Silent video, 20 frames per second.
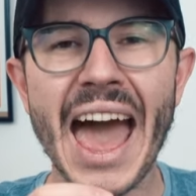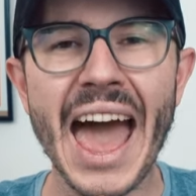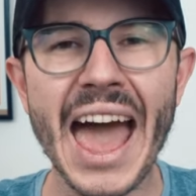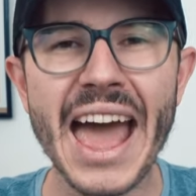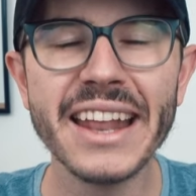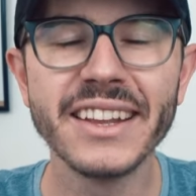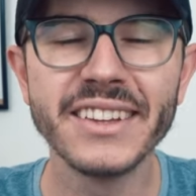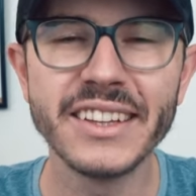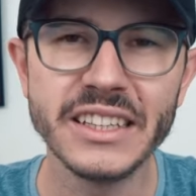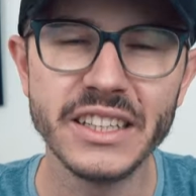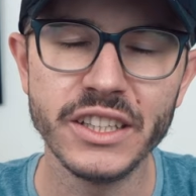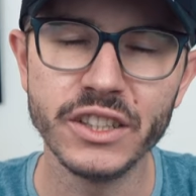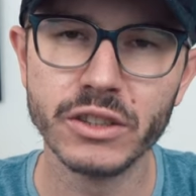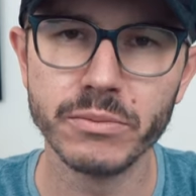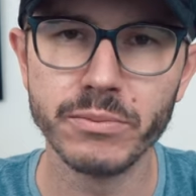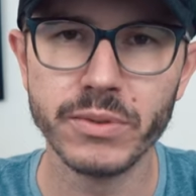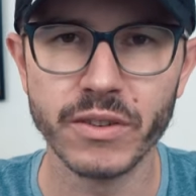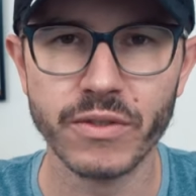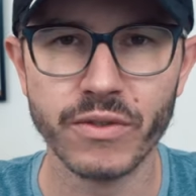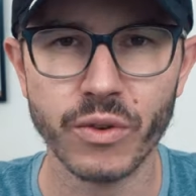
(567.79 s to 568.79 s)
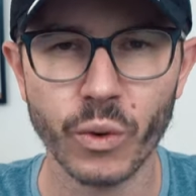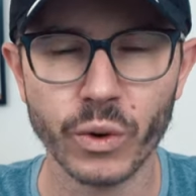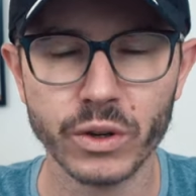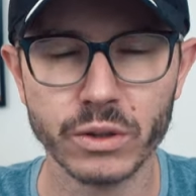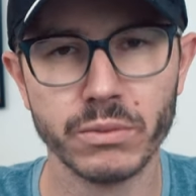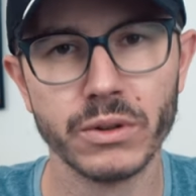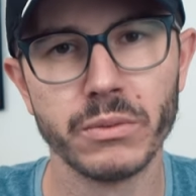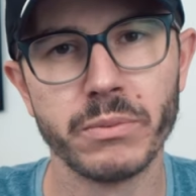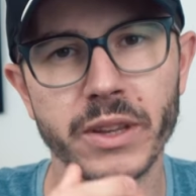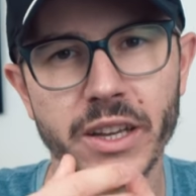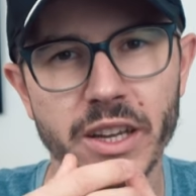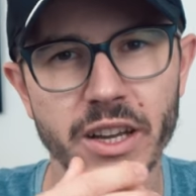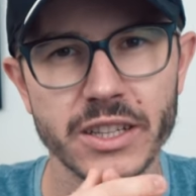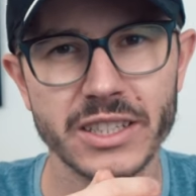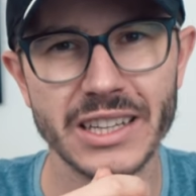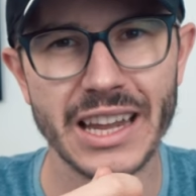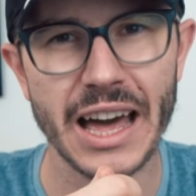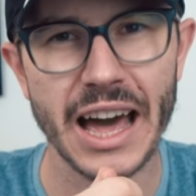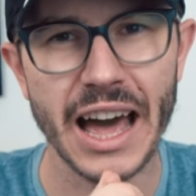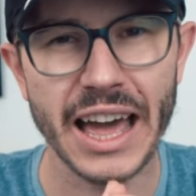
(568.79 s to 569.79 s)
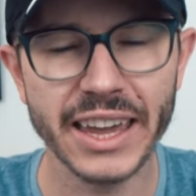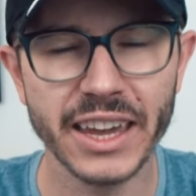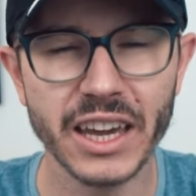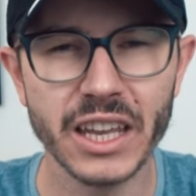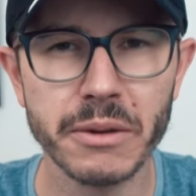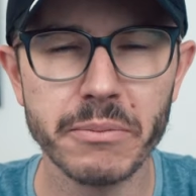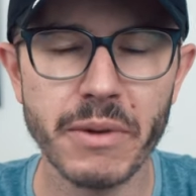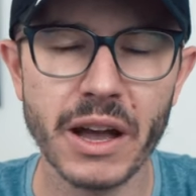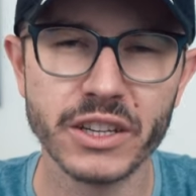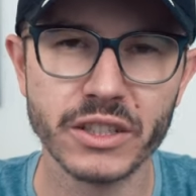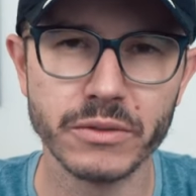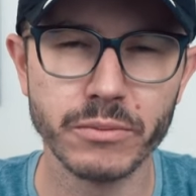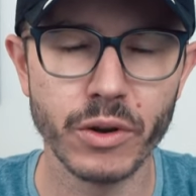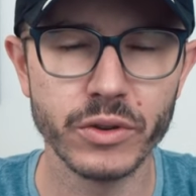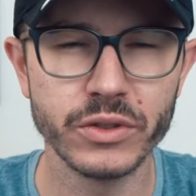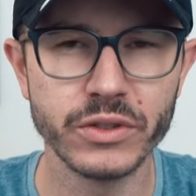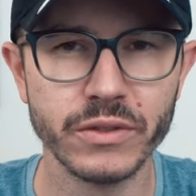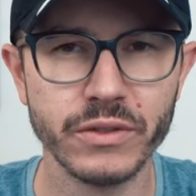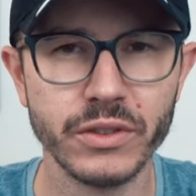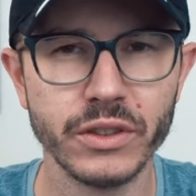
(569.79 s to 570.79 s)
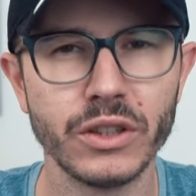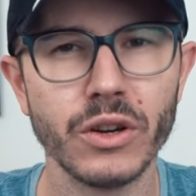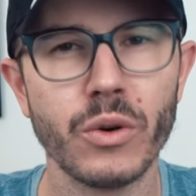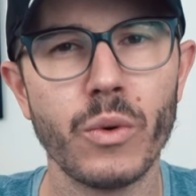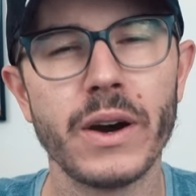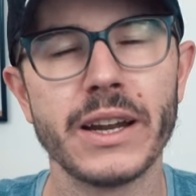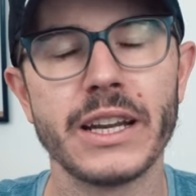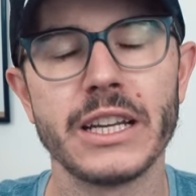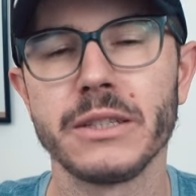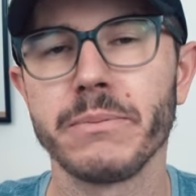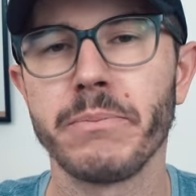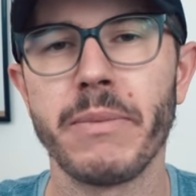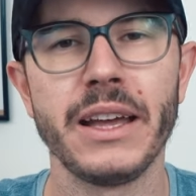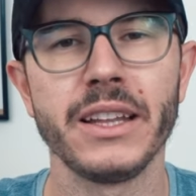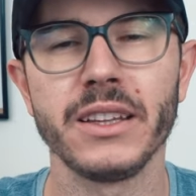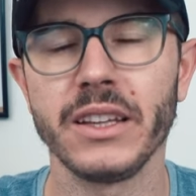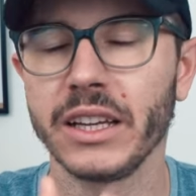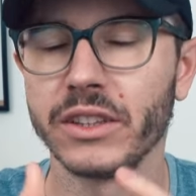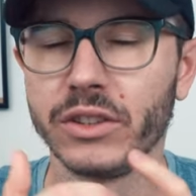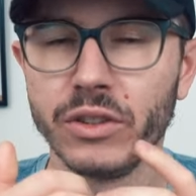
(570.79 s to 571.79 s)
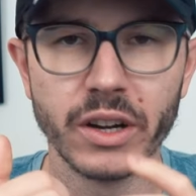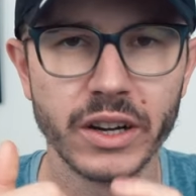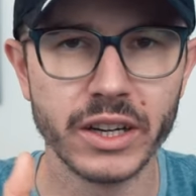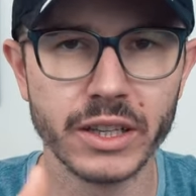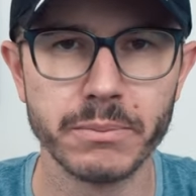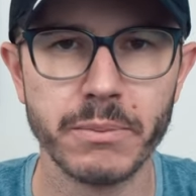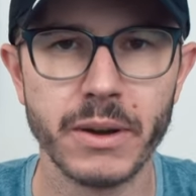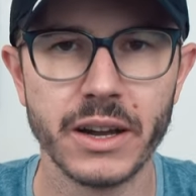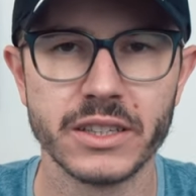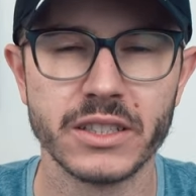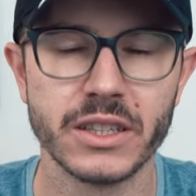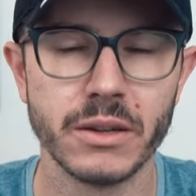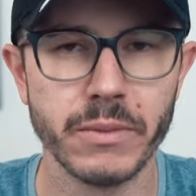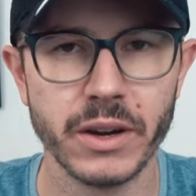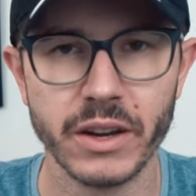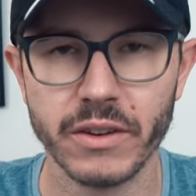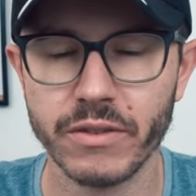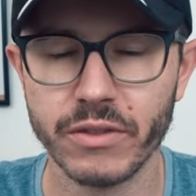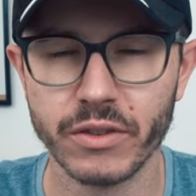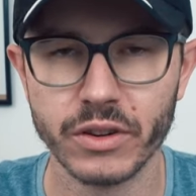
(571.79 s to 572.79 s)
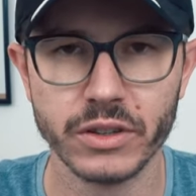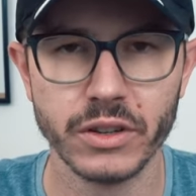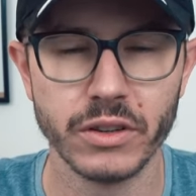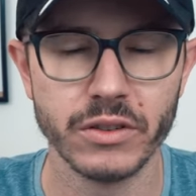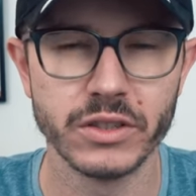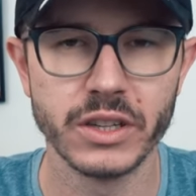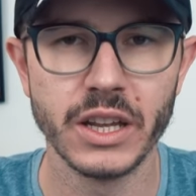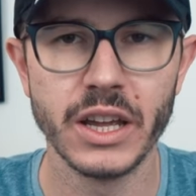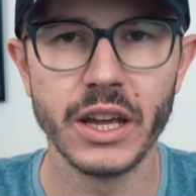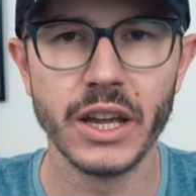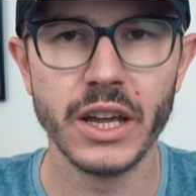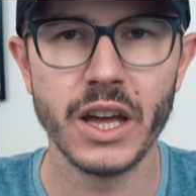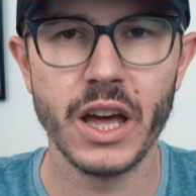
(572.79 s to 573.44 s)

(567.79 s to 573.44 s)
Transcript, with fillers: and they need to be affordable because I can imagine most of you don't want to spend like $200 a month for those